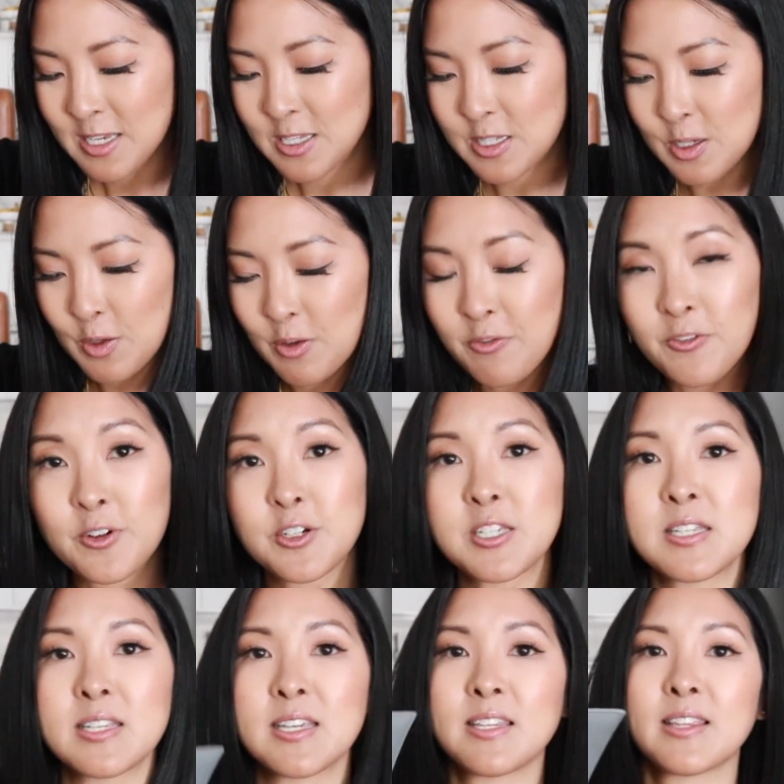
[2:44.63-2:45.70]
So the first
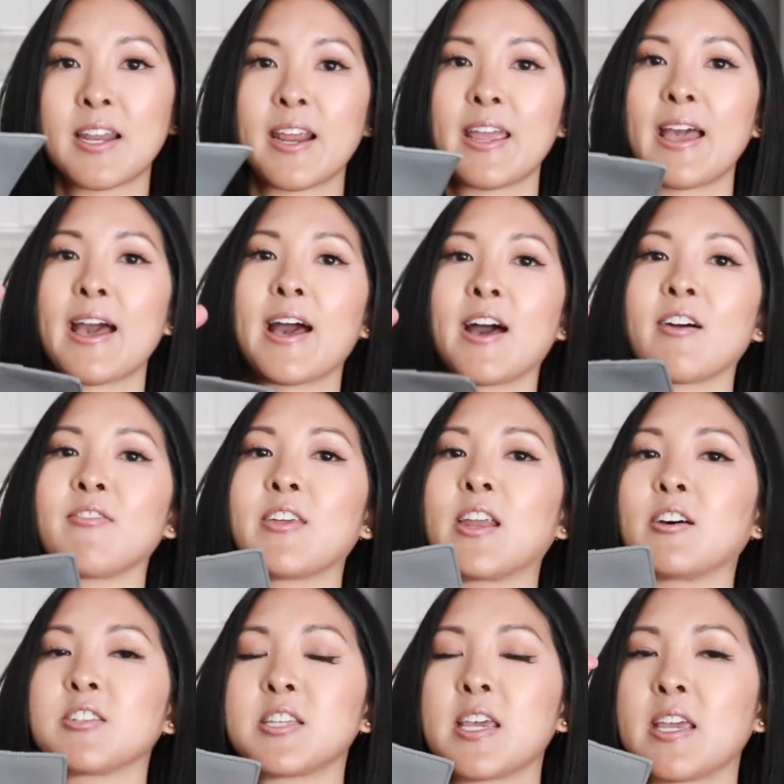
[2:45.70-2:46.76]
thing that I have that
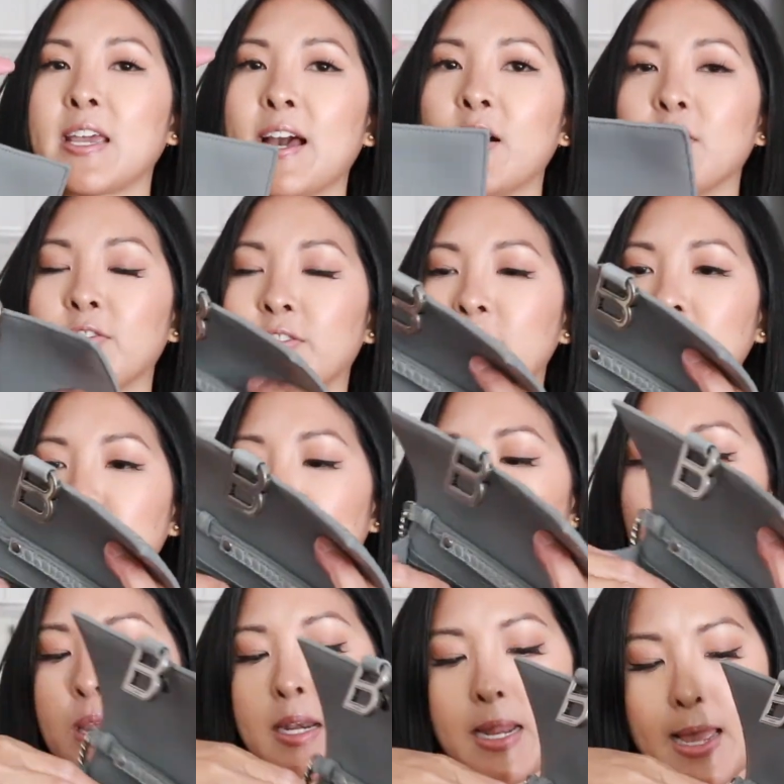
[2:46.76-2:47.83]
I'll take out for you
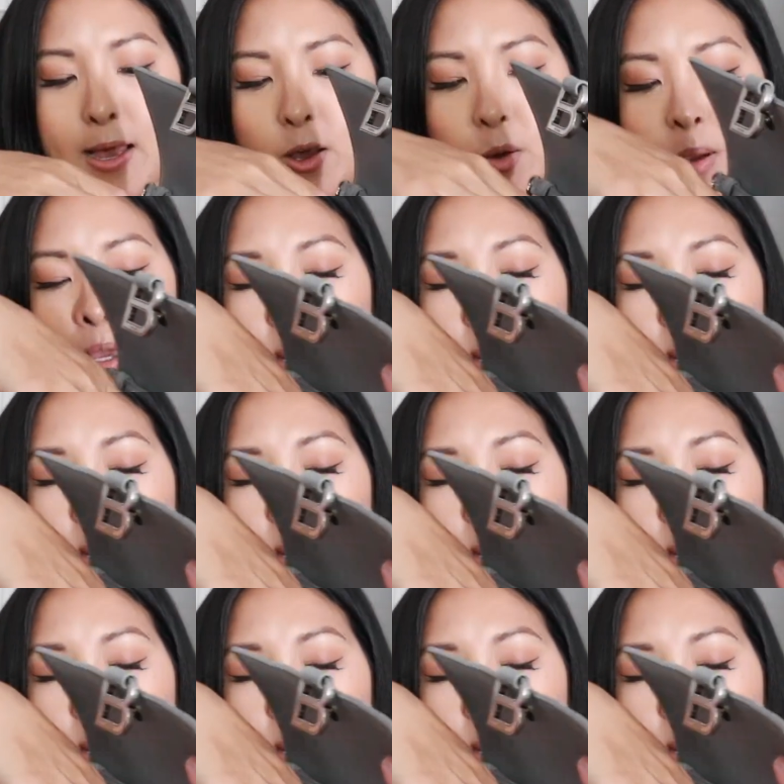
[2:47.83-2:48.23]
right now